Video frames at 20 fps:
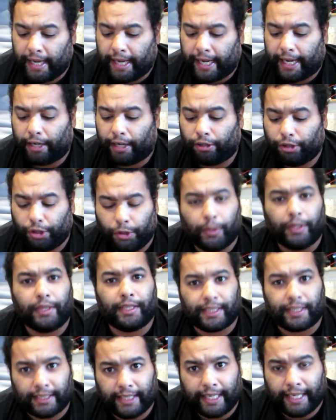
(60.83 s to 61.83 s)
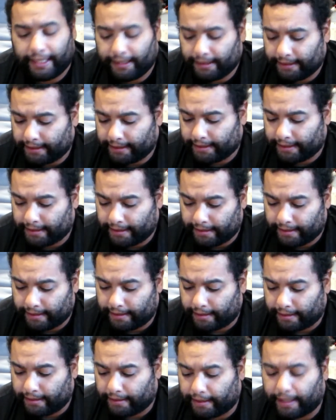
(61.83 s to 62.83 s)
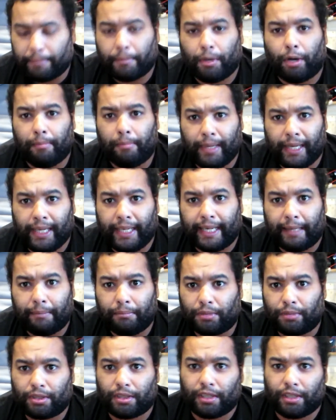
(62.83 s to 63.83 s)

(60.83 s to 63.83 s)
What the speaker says: And I do understand that my milliamps